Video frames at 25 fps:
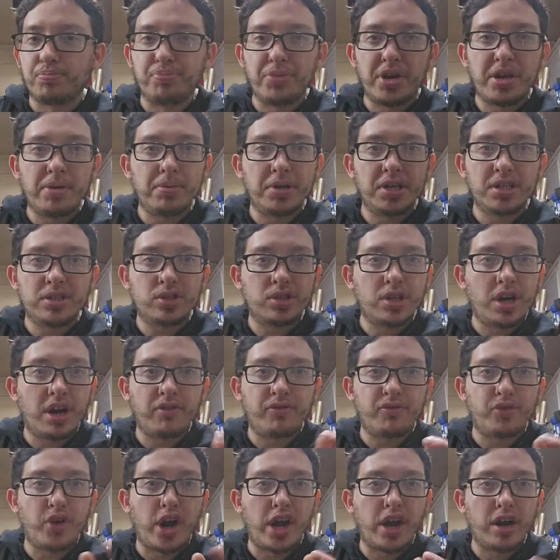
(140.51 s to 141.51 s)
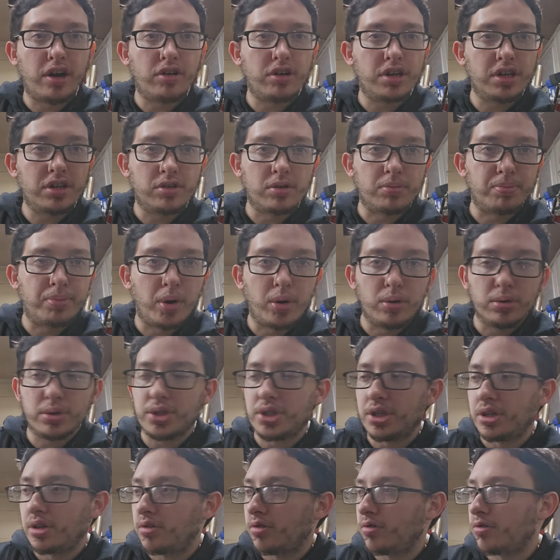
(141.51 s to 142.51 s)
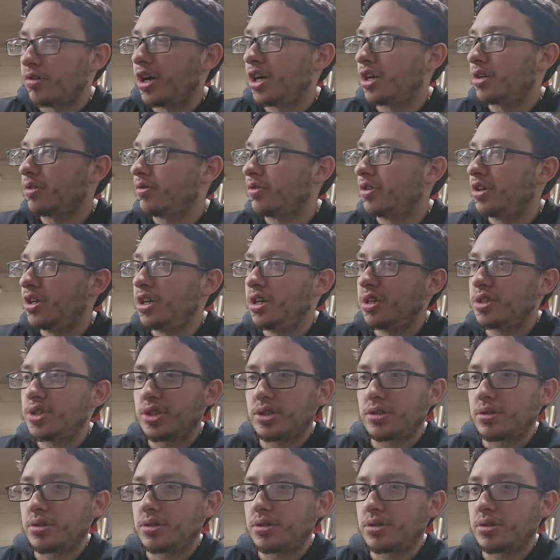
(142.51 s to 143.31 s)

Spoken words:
maybe it's not firing or pulsing correctly.